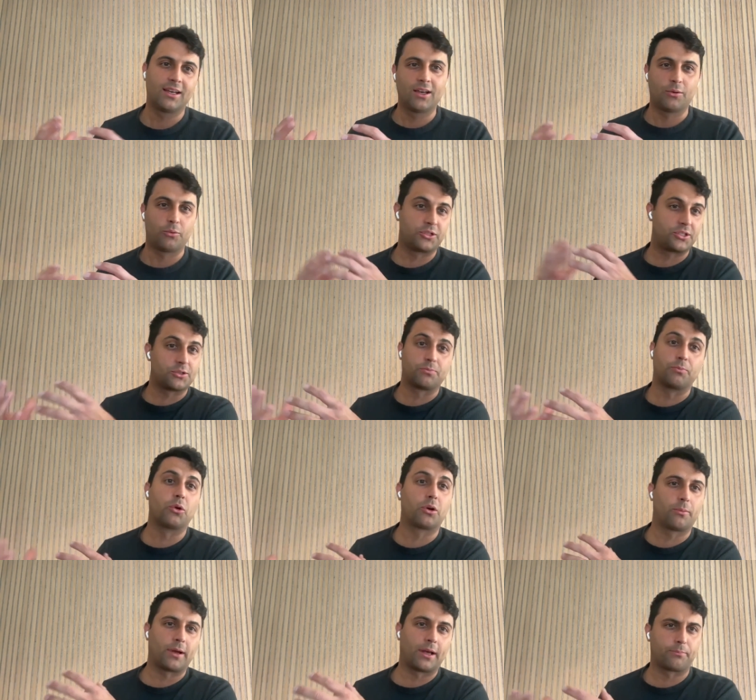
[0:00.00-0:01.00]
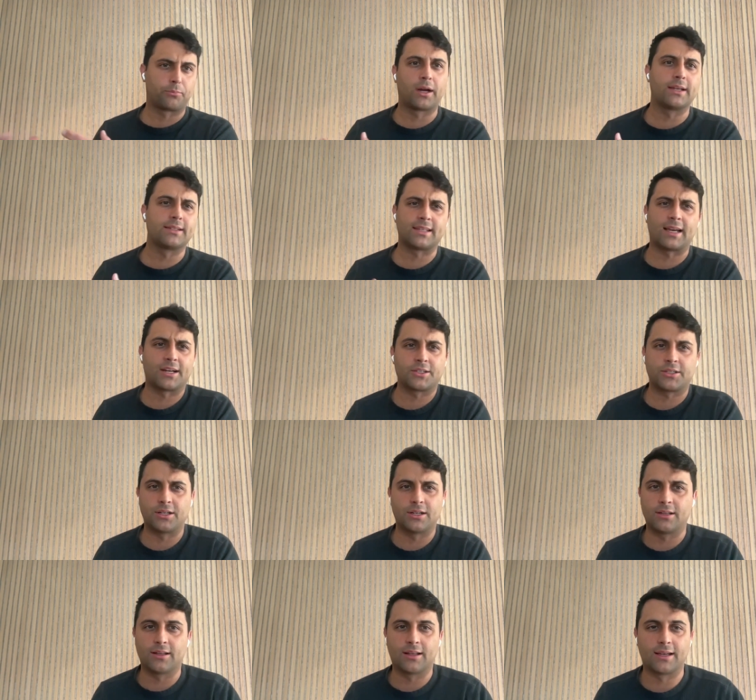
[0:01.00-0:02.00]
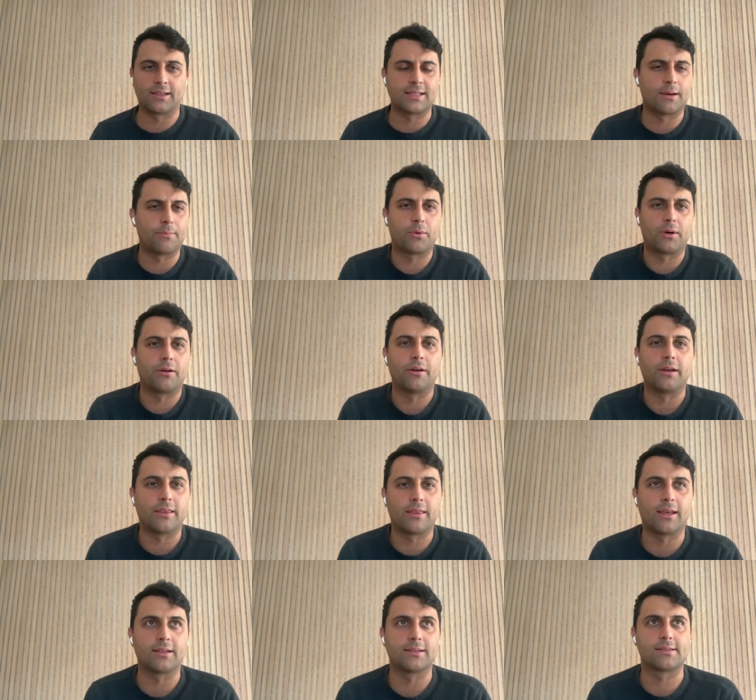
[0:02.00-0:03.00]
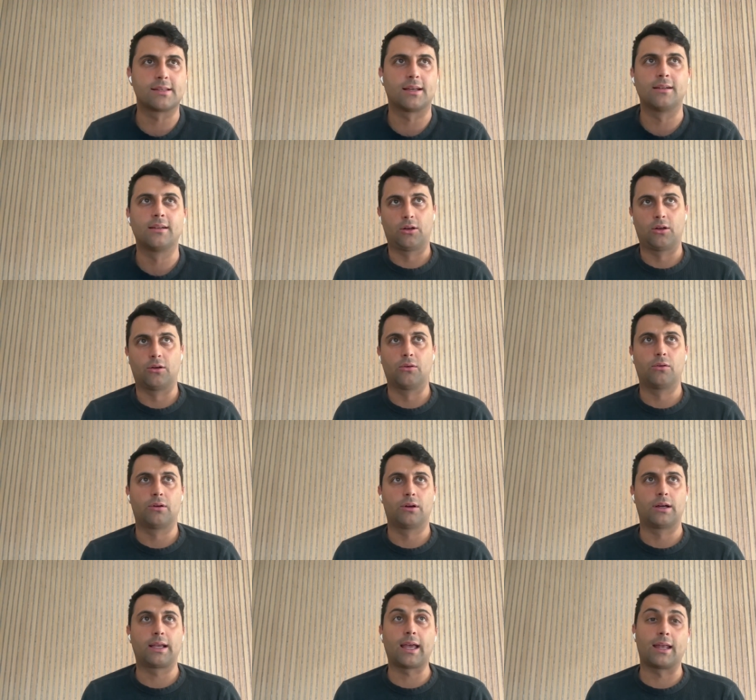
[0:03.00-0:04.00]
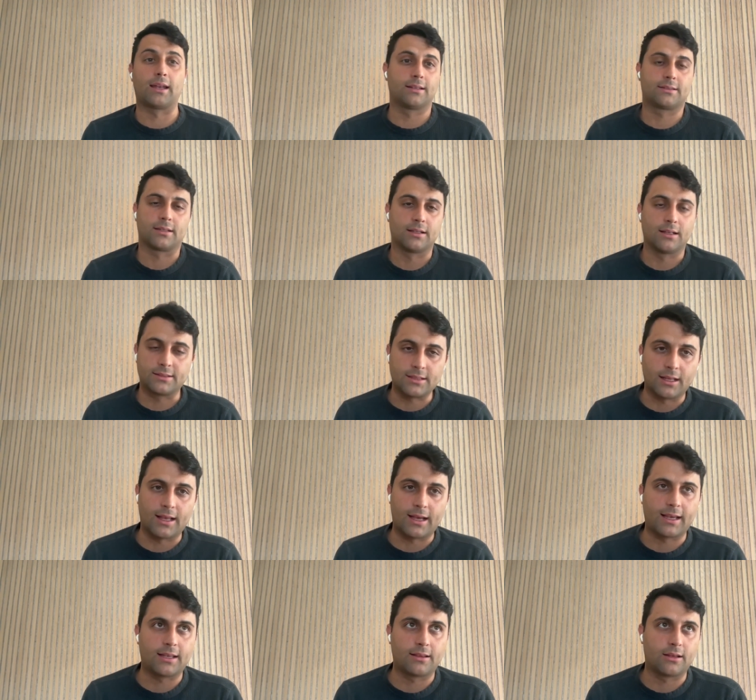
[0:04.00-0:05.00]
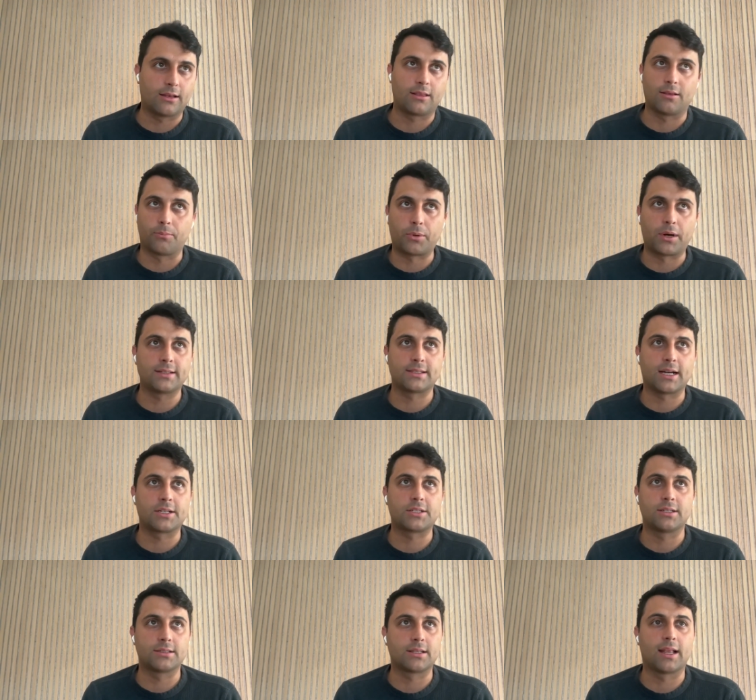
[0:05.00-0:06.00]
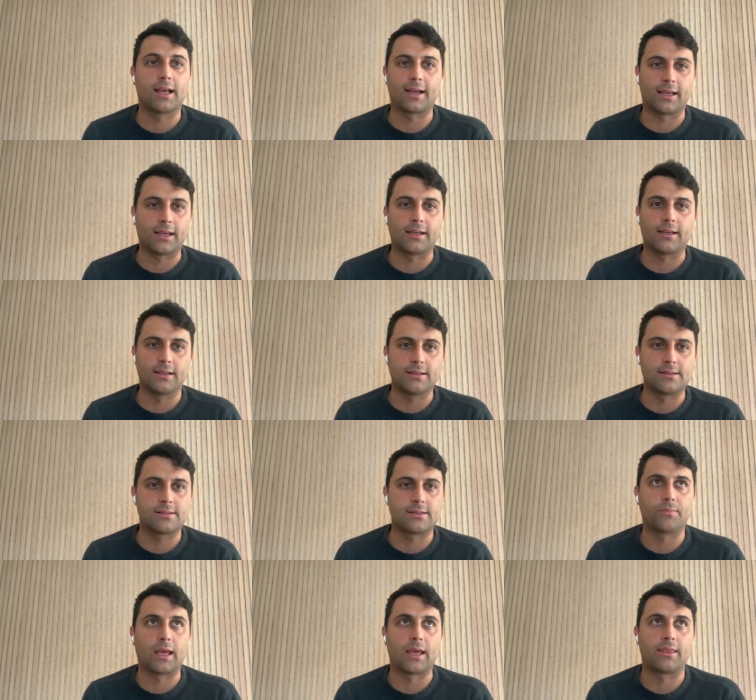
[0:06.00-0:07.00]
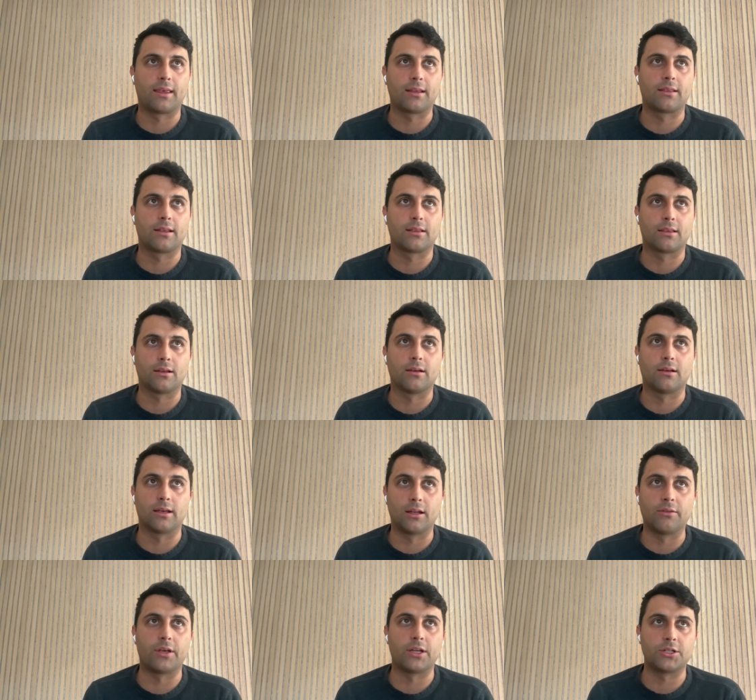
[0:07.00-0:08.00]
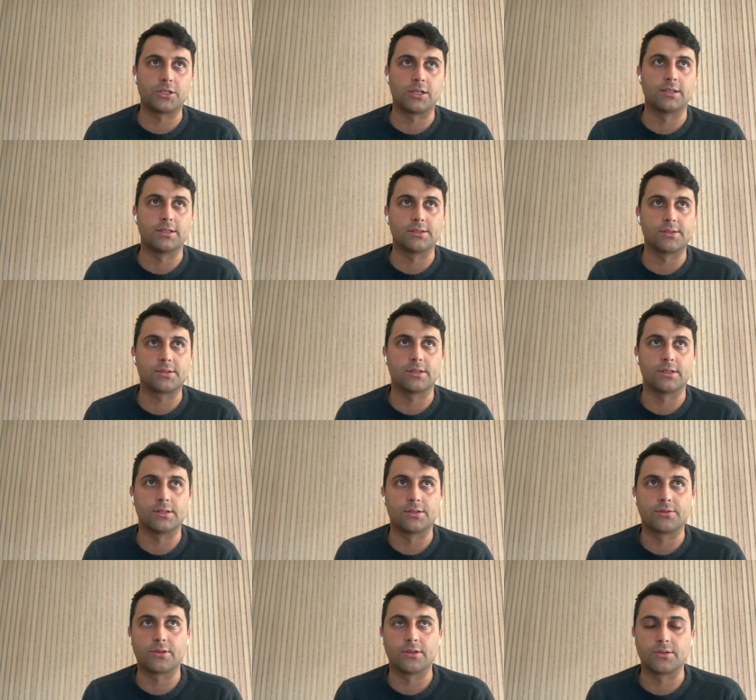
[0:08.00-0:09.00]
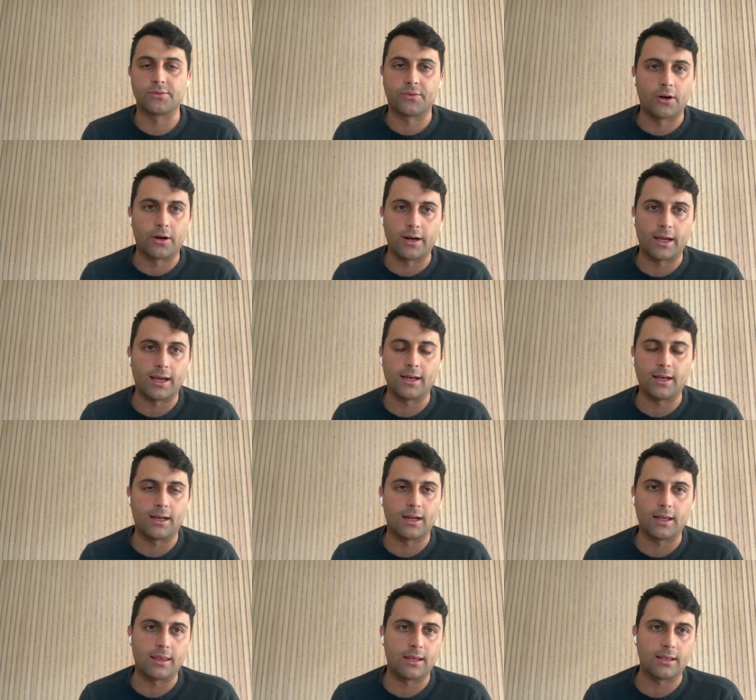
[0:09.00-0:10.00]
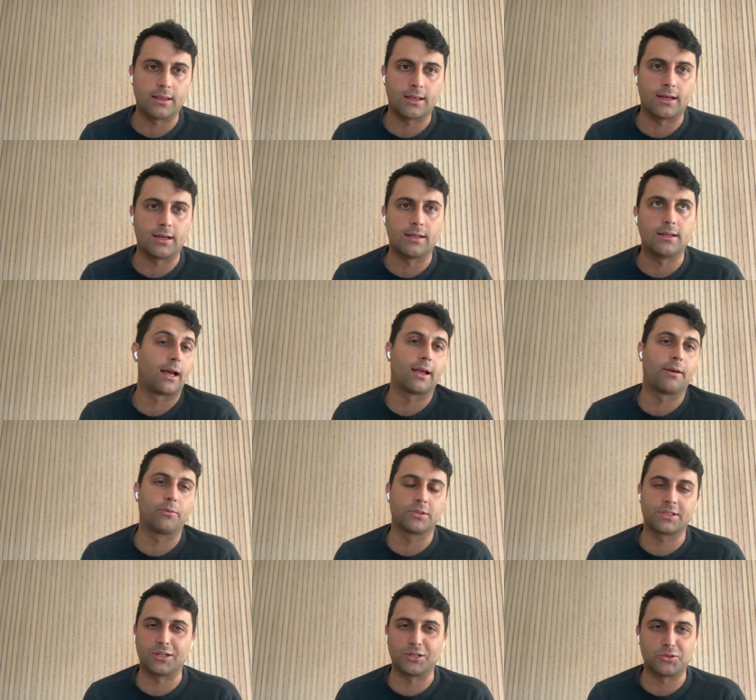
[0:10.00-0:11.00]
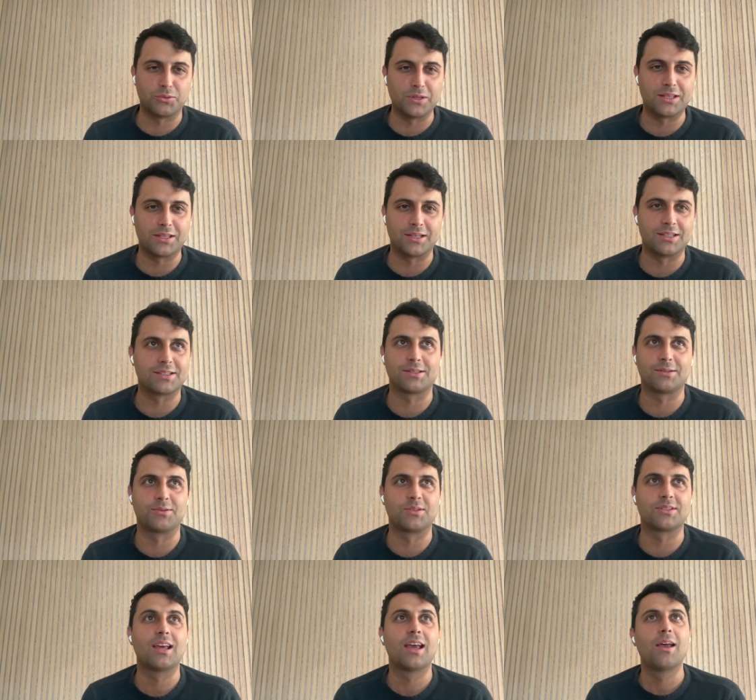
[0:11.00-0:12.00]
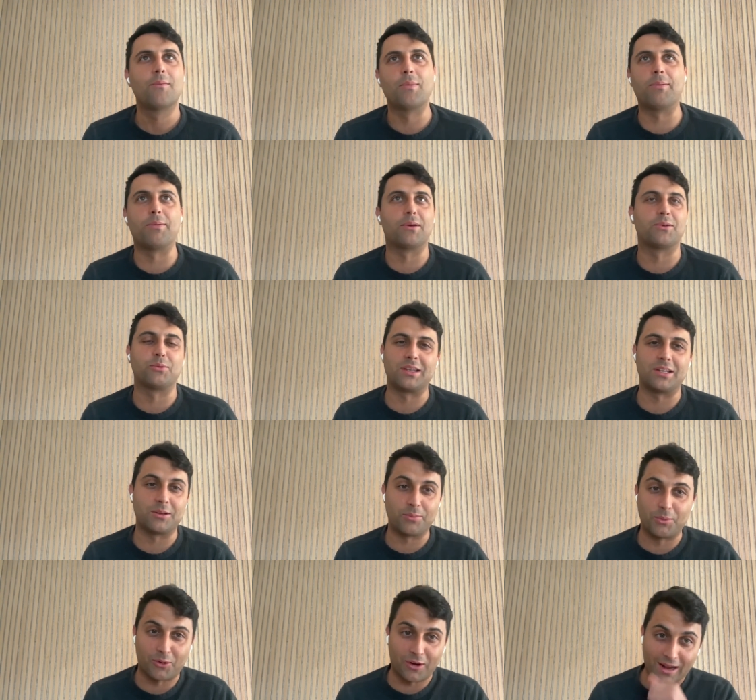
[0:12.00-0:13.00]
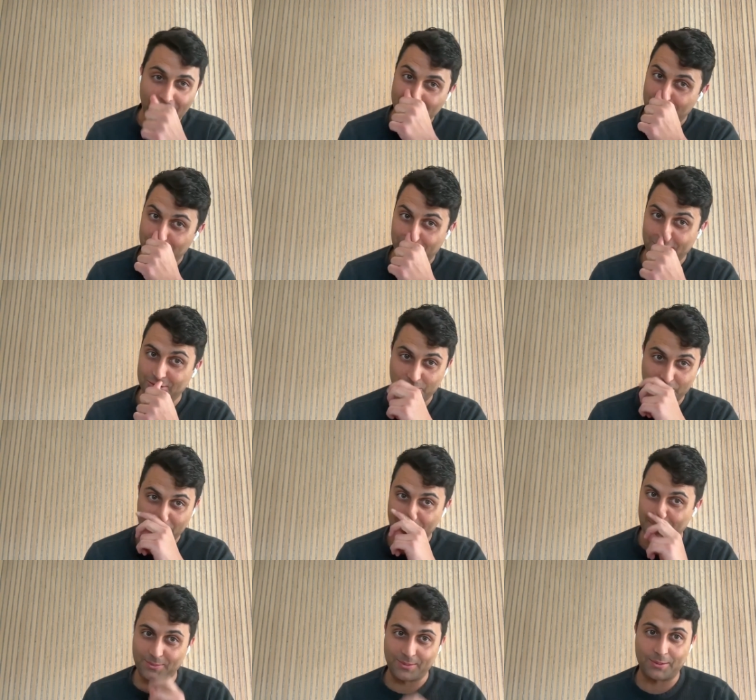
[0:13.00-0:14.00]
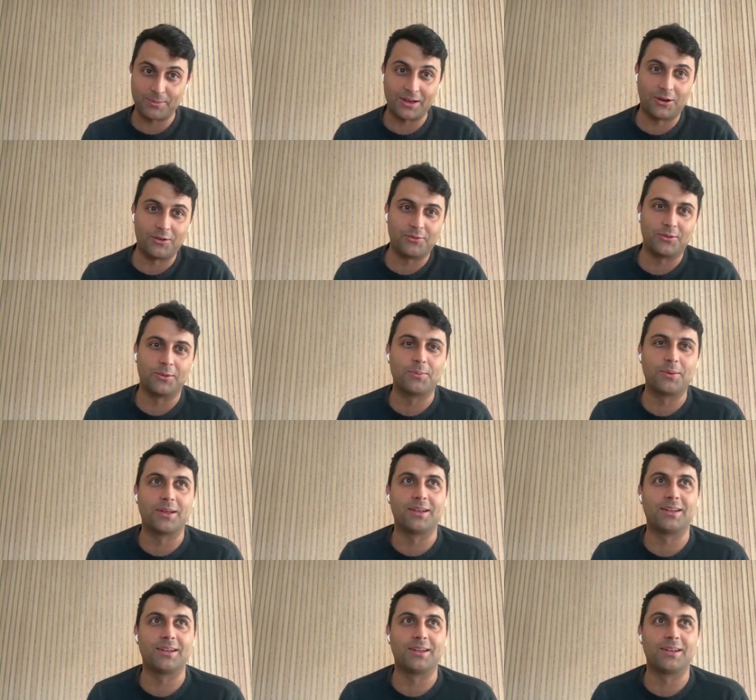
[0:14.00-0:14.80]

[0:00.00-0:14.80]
which is more about price action and like temporary things that, again, it's a lagging, like the price action is lagging. I think that the innovation is far ahead. And I think that I was going to tweet this. It's just, maybe we need to be more active on Twitter. Maybe that'd be helpful, but